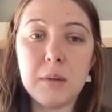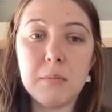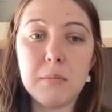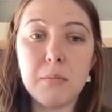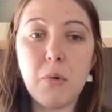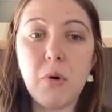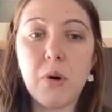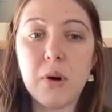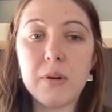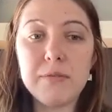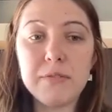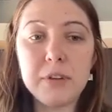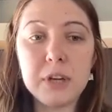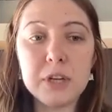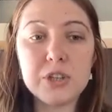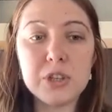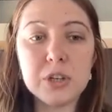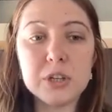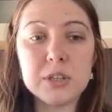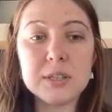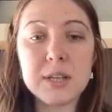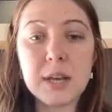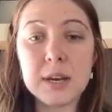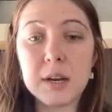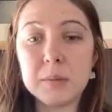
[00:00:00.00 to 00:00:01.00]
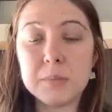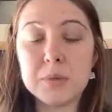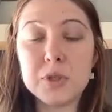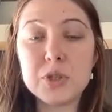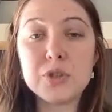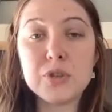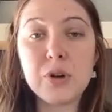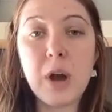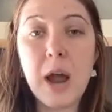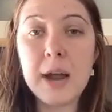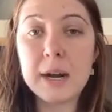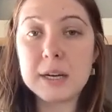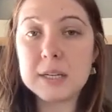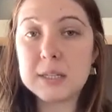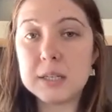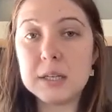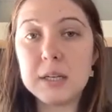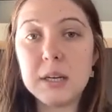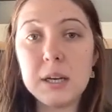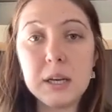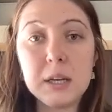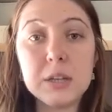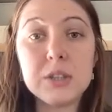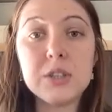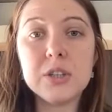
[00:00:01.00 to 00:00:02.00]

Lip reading: more features that abstract the need